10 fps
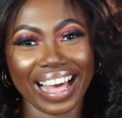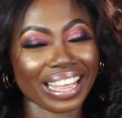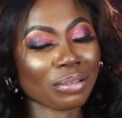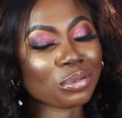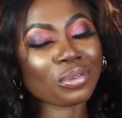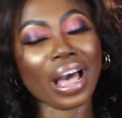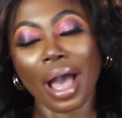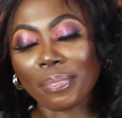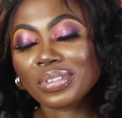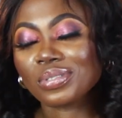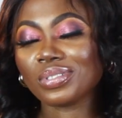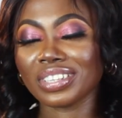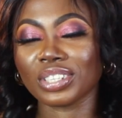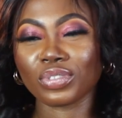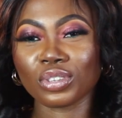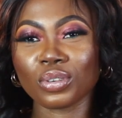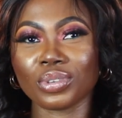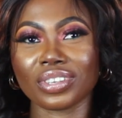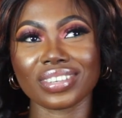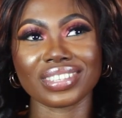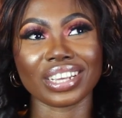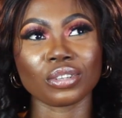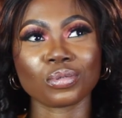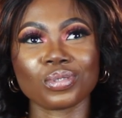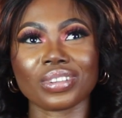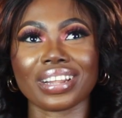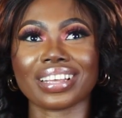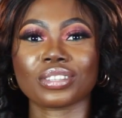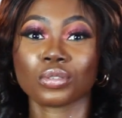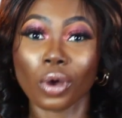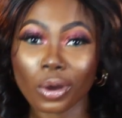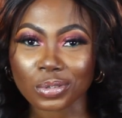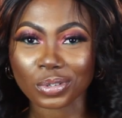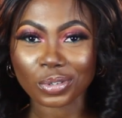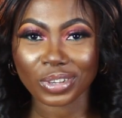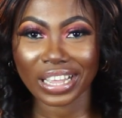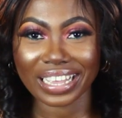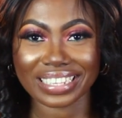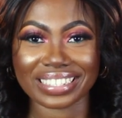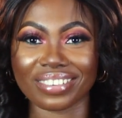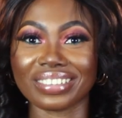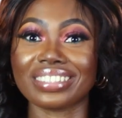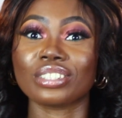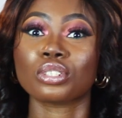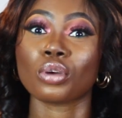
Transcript: I am so happy to do this video because I just want to talk to you guys on